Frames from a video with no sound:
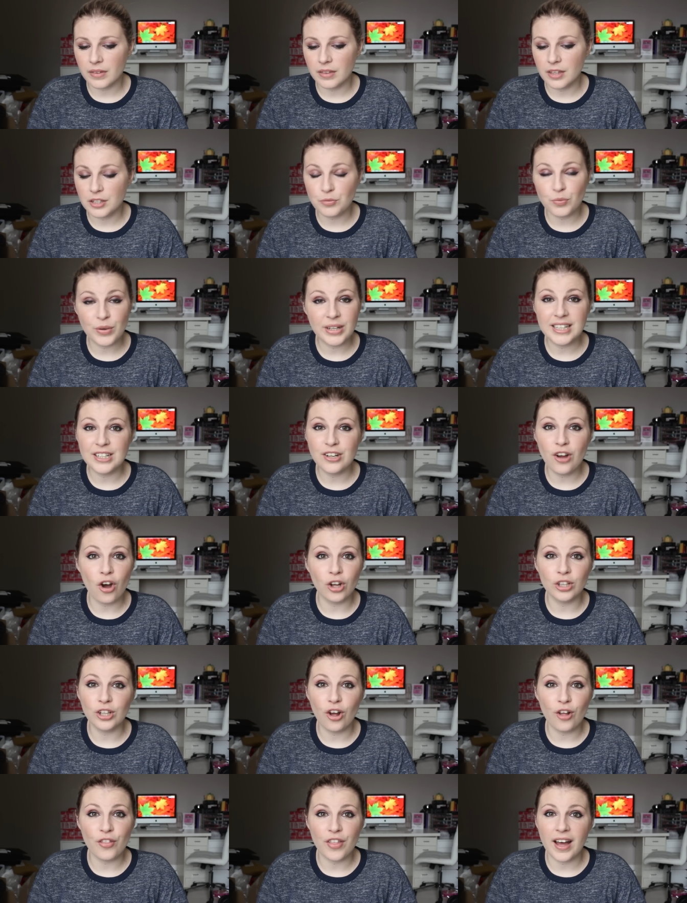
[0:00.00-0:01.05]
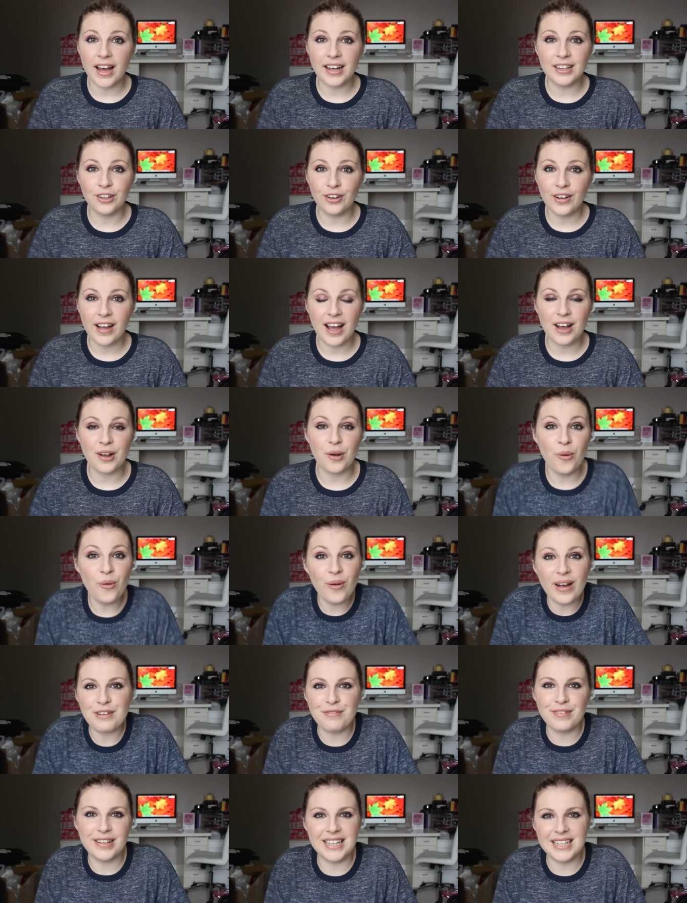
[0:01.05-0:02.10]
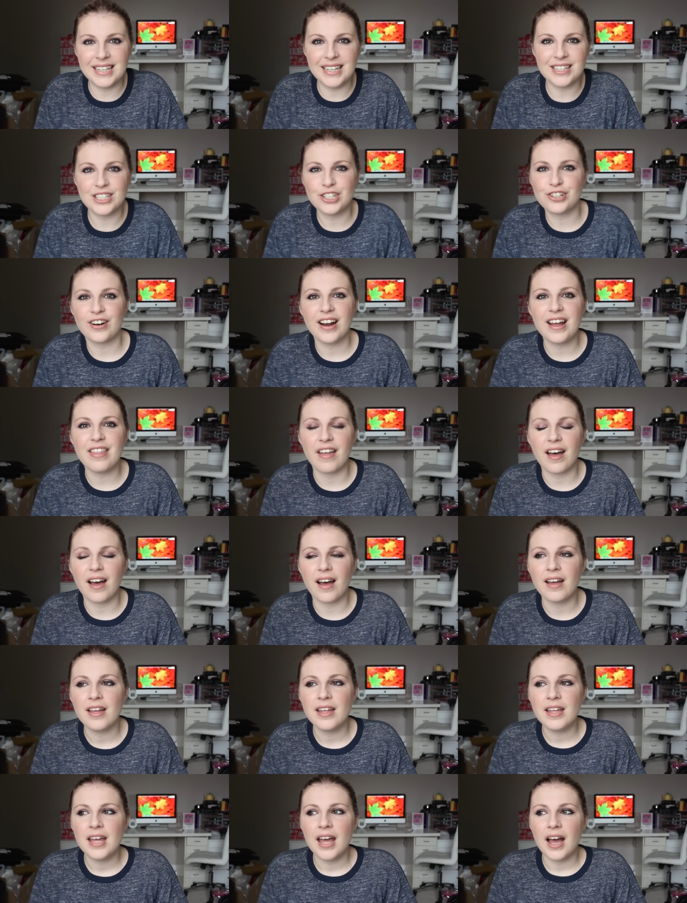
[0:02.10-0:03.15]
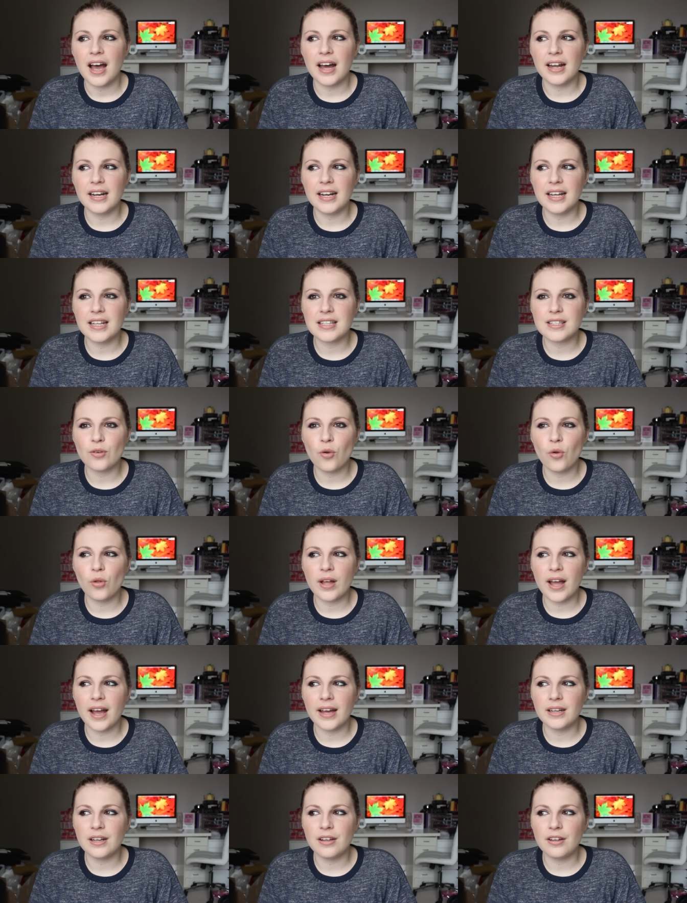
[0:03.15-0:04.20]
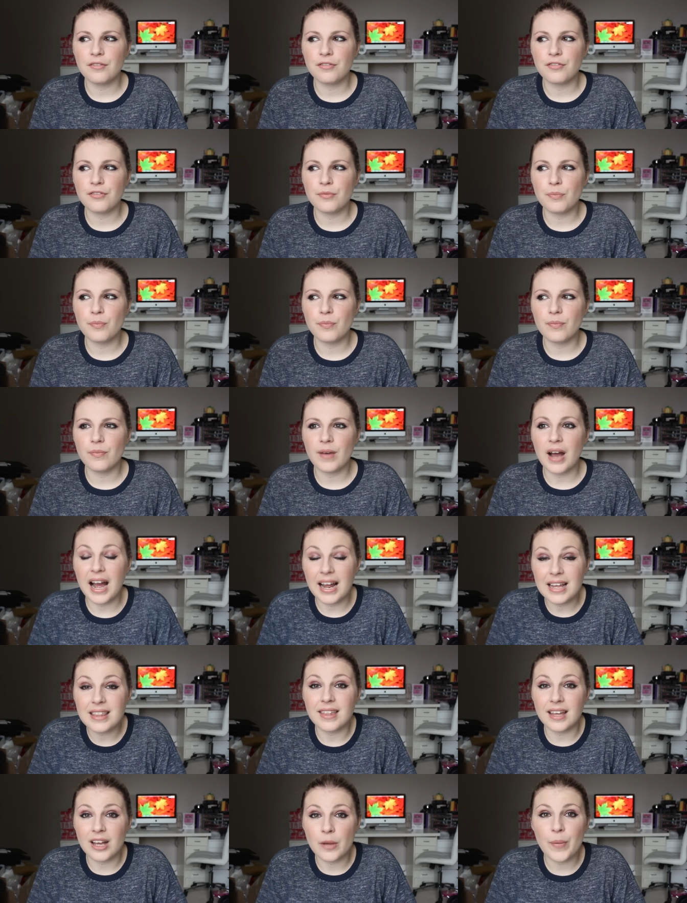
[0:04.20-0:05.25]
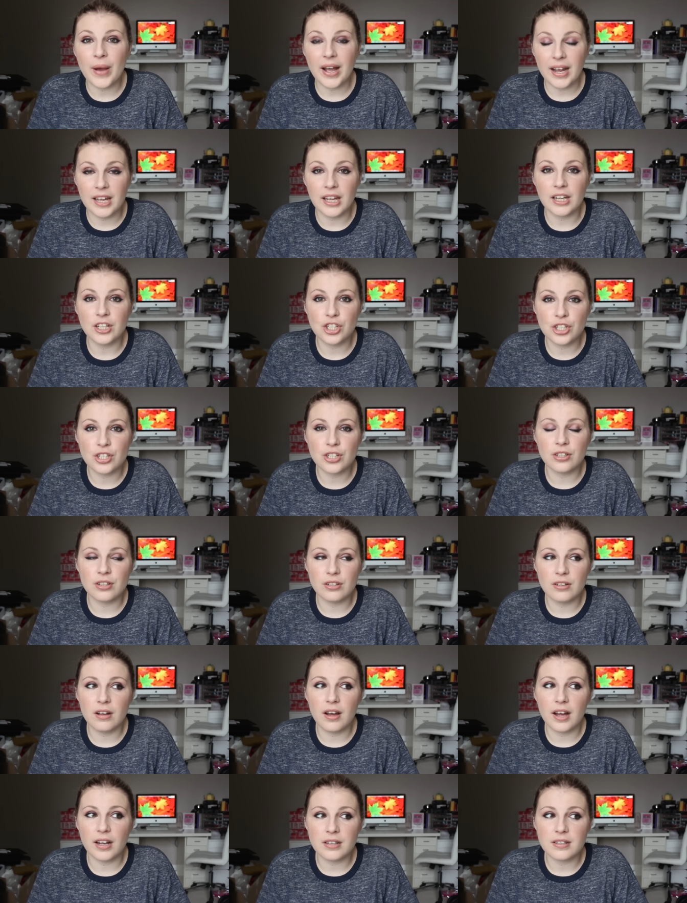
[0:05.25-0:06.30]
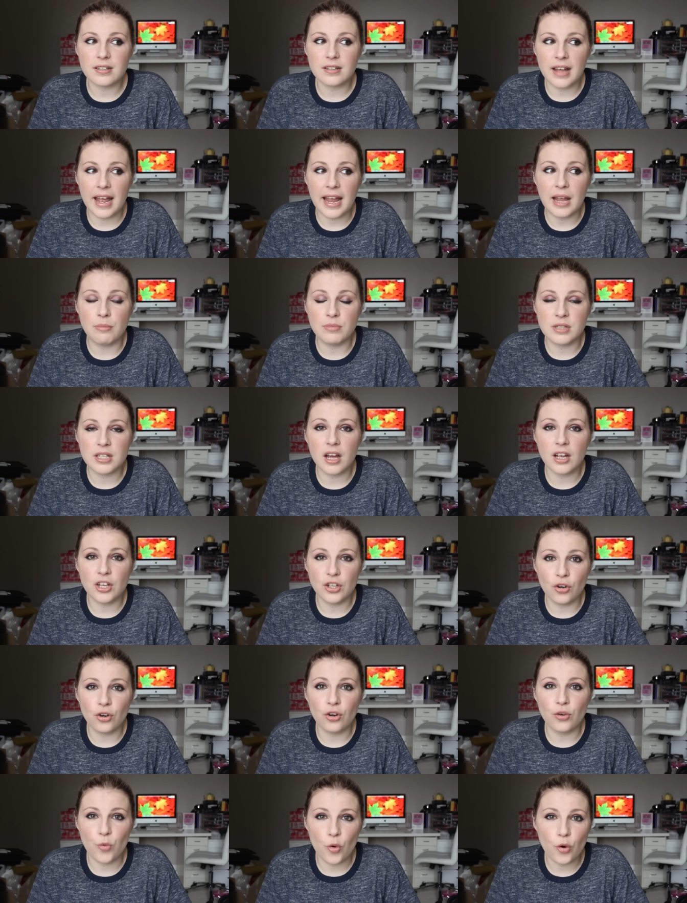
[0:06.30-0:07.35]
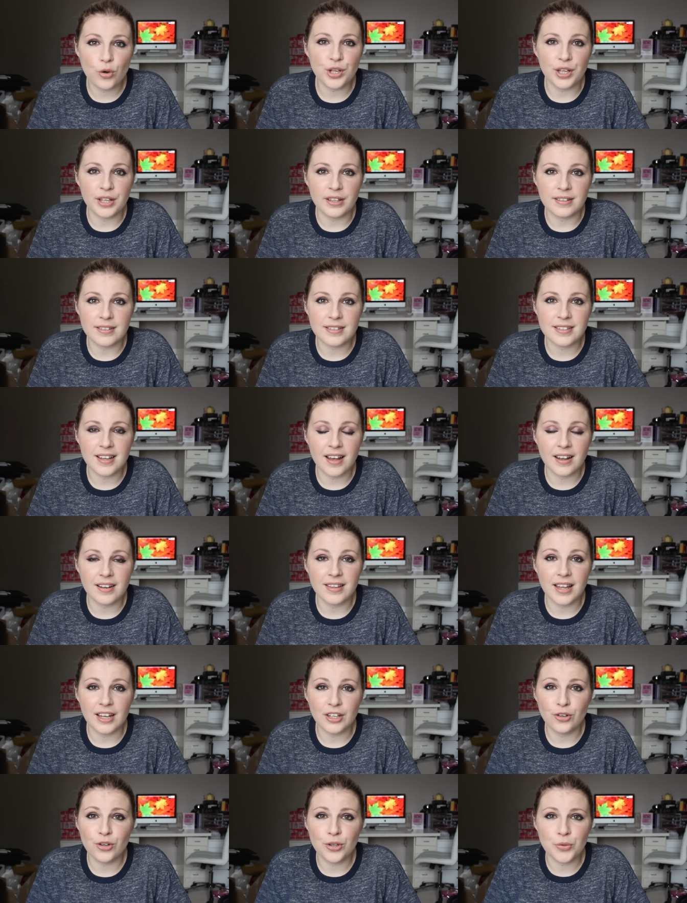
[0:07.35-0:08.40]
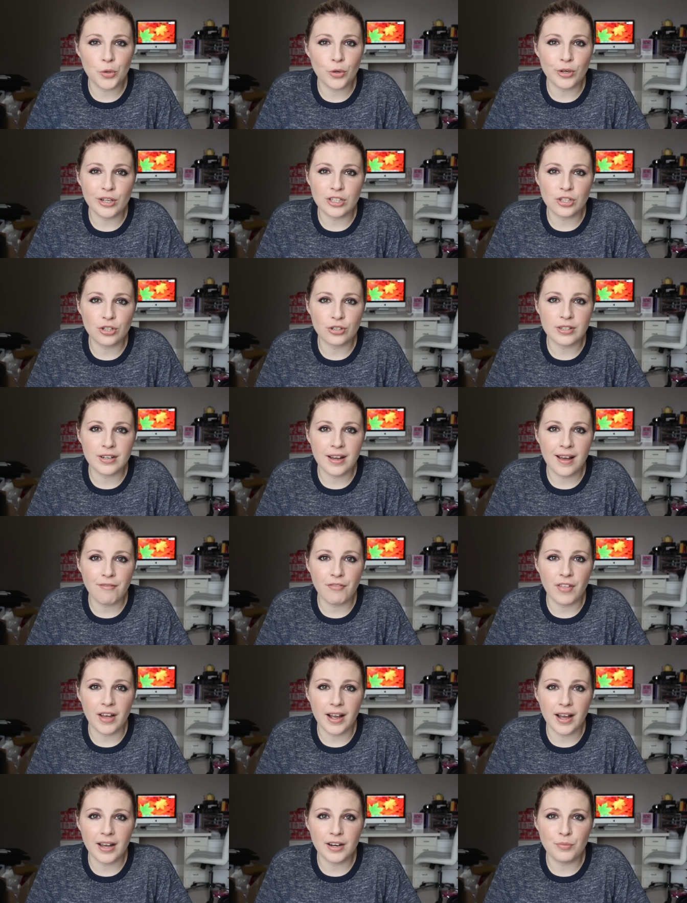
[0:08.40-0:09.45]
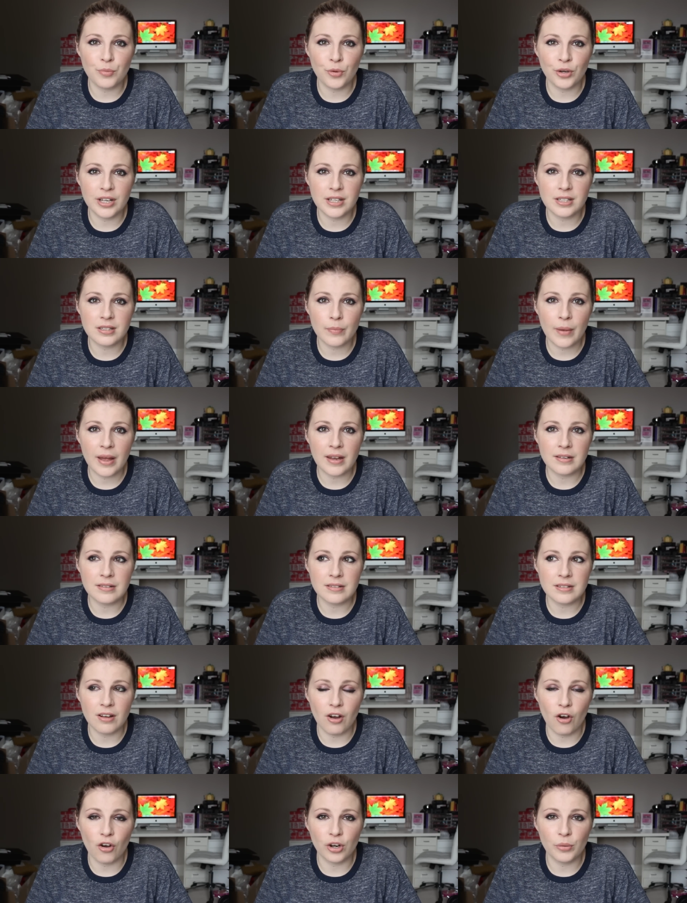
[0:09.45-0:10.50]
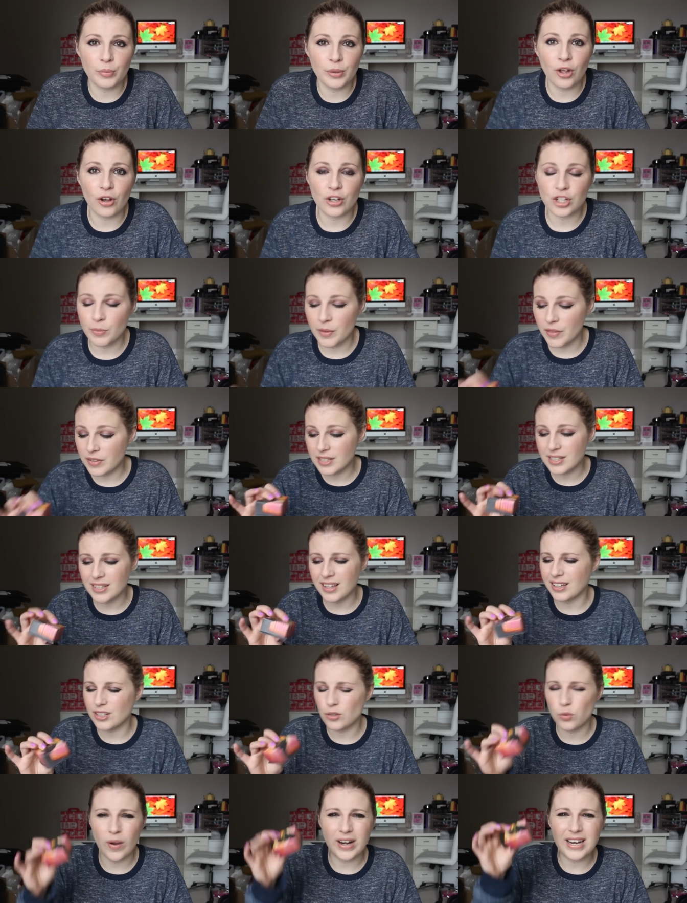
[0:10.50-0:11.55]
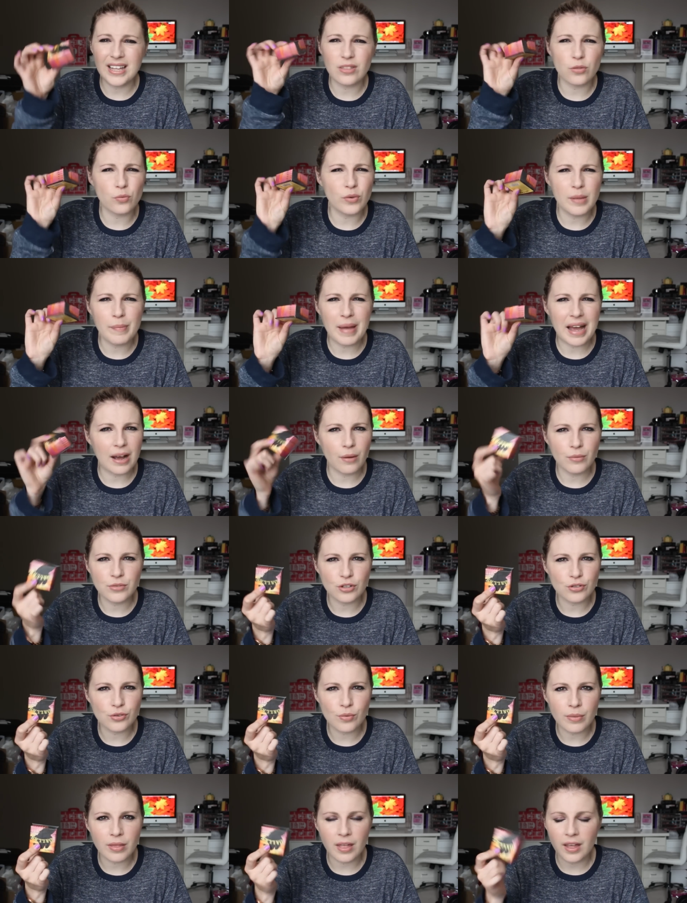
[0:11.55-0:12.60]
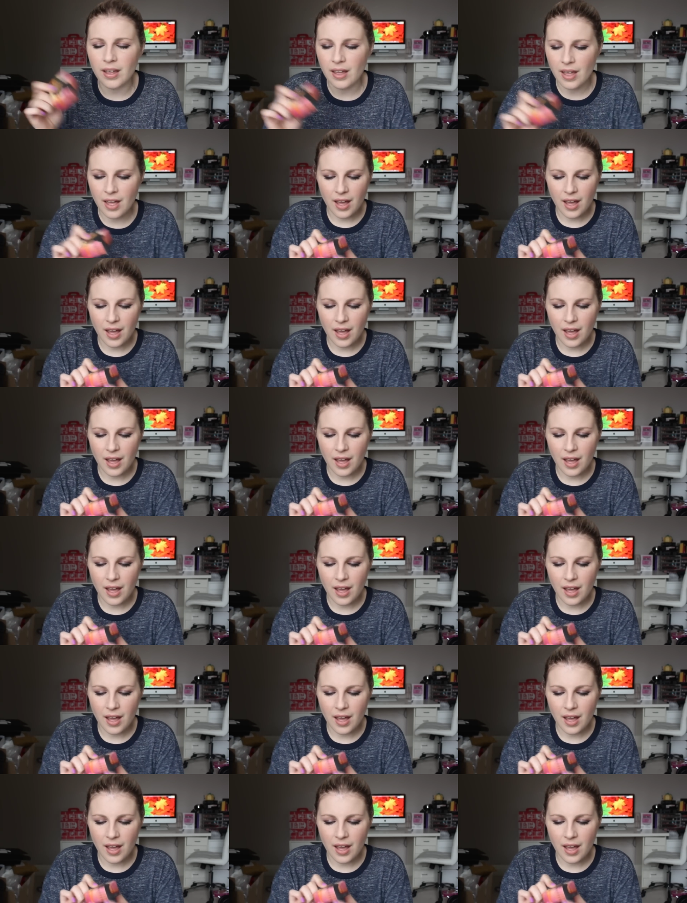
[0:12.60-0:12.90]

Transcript: There's really not a lot that I look at and go, oh, I really need to try that. And it's all kind of, I think, packaged and aimed at a younger audience. And that younger audience doesn't have that kind of money to spend on a blush. I mean, this is like £23 or something,